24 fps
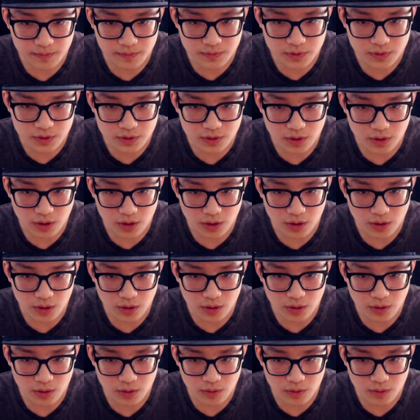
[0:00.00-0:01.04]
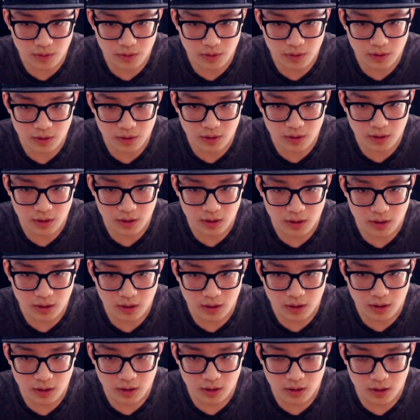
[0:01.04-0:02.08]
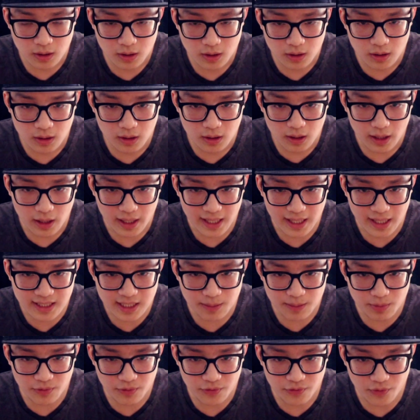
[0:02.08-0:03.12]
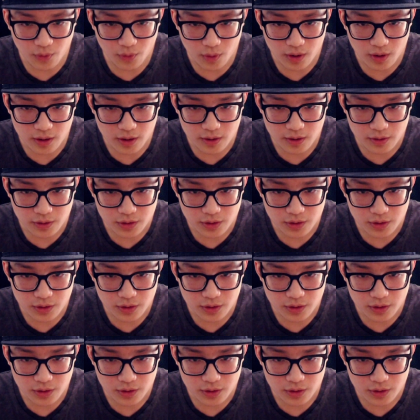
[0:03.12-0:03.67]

So like I said before,